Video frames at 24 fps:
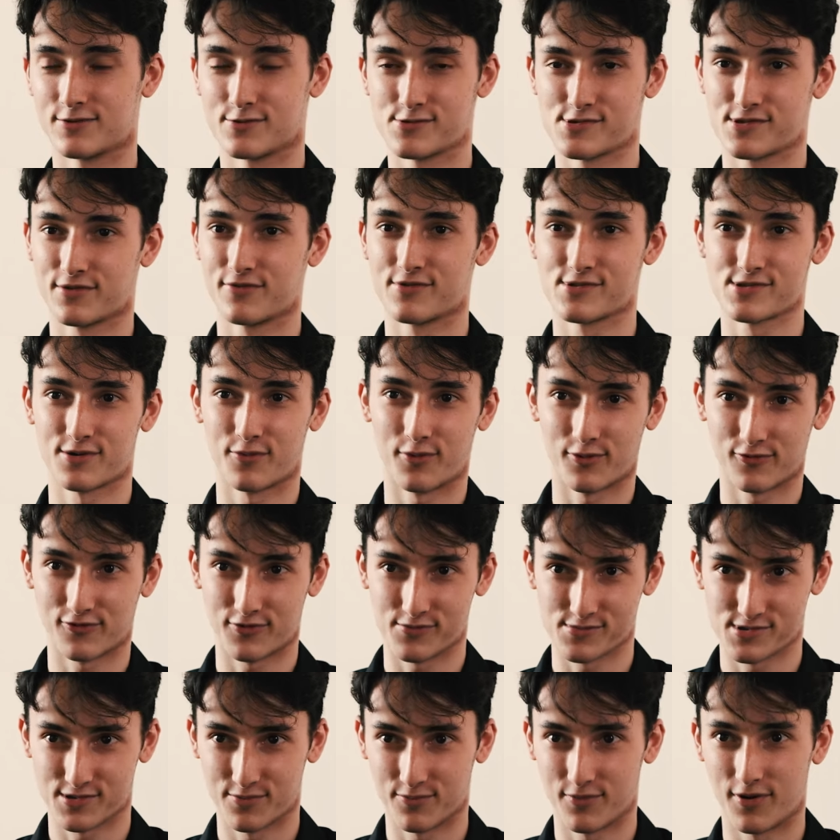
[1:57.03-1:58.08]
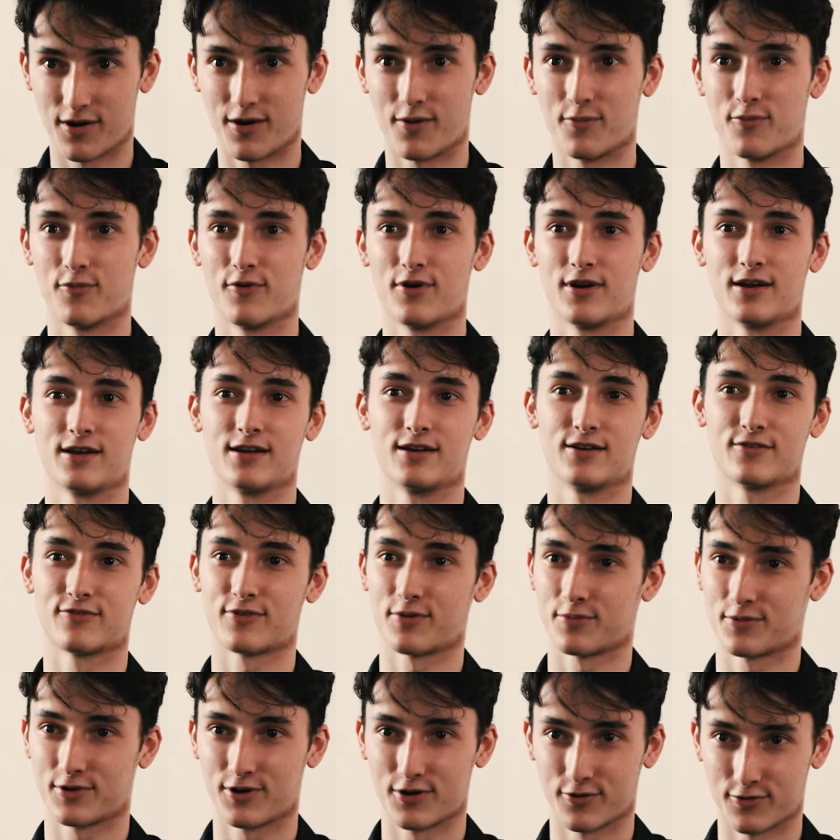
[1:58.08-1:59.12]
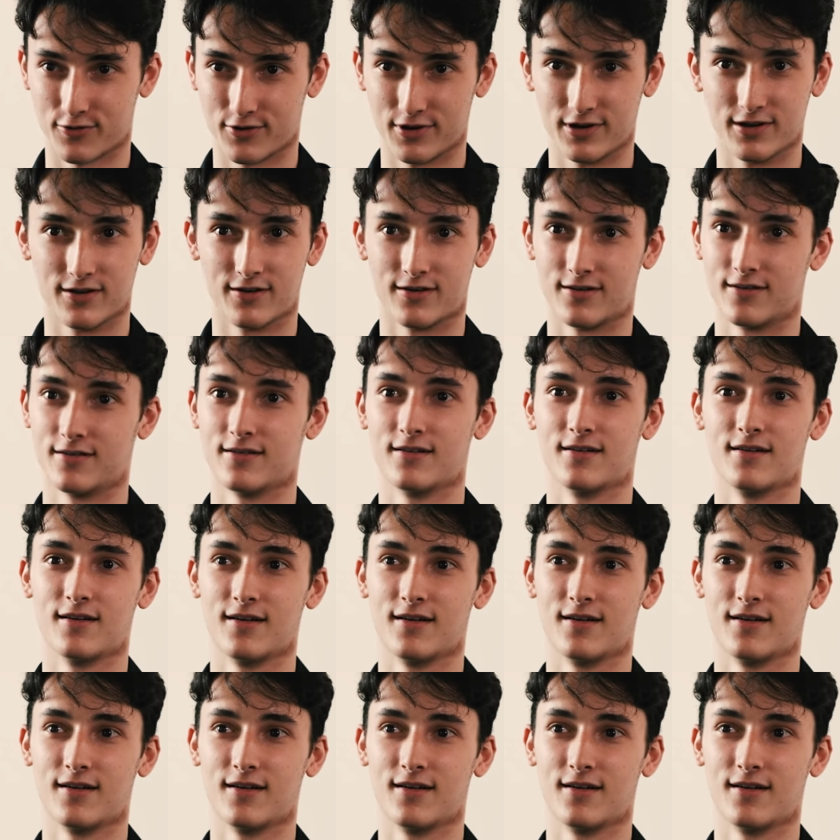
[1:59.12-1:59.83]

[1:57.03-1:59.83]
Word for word: there's even someone from Zimbabwe, from Korea.